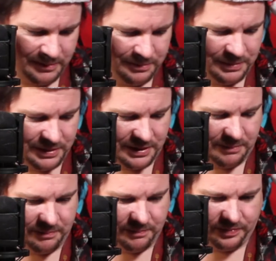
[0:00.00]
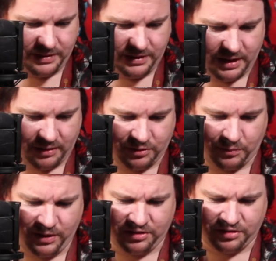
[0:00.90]
But yeah. So
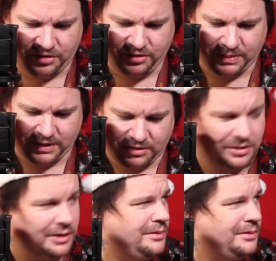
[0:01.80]
where does this piece go?